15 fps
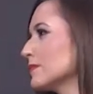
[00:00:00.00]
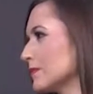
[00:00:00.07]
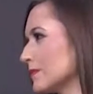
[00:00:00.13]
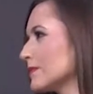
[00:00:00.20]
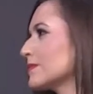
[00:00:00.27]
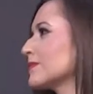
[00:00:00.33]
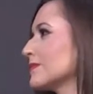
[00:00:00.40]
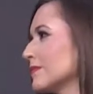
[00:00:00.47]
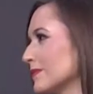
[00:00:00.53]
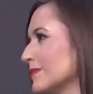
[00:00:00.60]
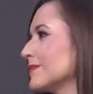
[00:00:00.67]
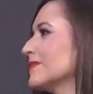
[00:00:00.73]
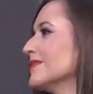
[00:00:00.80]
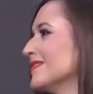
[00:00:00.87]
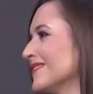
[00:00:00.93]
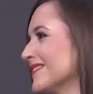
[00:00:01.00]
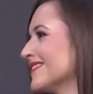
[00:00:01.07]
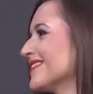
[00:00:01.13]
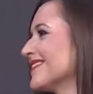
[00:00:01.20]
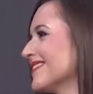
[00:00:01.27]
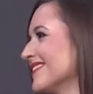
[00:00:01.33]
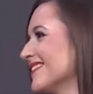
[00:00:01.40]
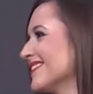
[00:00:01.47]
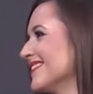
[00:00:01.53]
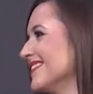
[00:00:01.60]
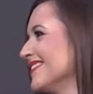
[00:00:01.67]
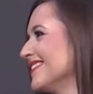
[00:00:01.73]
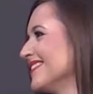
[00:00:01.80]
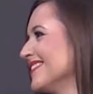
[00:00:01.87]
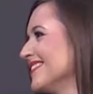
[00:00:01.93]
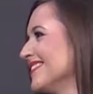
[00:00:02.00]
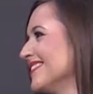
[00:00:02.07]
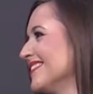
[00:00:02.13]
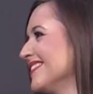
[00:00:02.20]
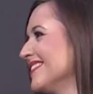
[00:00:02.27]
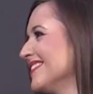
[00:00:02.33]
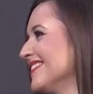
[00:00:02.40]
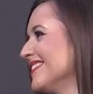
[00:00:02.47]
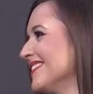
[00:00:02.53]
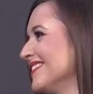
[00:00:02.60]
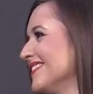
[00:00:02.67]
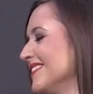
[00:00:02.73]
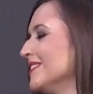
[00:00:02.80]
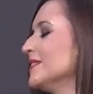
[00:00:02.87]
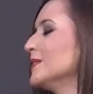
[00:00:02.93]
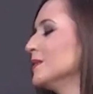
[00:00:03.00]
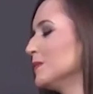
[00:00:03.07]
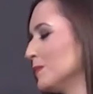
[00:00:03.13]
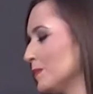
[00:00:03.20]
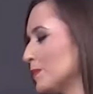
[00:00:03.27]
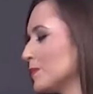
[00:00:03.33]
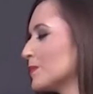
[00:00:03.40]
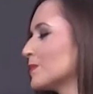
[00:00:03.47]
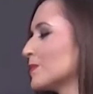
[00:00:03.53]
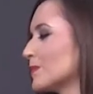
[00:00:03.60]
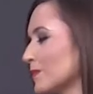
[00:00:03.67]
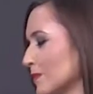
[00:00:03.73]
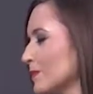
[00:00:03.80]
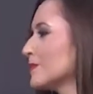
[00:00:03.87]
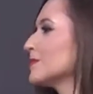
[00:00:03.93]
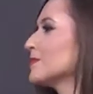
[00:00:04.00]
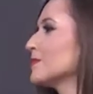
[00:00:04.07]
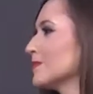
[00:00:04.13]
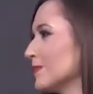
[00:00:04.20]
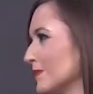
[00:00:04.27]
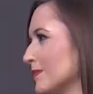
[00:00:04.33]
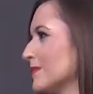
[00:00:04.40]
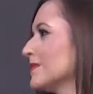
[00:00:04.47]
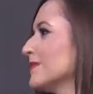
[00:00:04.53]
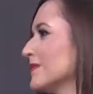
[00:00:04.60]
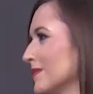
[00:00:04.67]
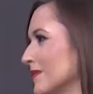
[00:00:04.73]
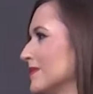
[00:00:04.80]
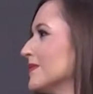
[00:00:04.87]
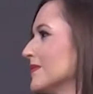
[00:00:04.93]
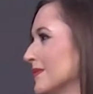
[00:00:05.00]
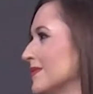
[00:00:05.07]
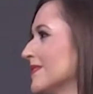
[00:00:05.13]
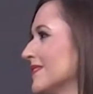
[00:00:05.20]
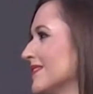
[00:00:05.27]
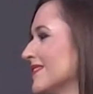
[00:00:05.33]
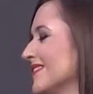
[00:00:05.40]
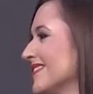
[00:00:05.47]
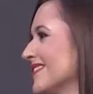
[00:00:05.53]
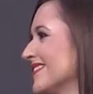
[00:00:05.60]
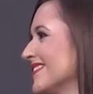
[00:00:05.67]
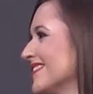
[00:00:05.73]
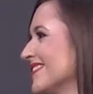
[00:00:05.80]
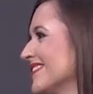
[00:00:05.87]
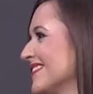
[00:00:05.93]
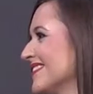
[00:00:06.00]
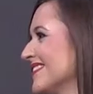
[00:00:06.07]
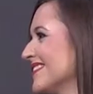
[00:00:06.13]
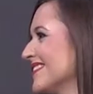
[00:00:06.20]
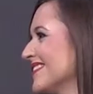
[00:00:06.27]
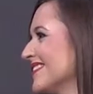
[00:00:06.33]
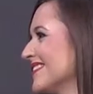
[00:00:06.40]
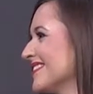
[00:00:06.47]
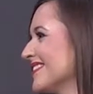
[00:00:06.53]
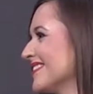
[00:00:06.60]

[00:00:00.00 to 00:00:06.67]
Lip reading: hey, you know what? Why am I being paid less? I'll just share a story with you about this. My daughter, she's a senior in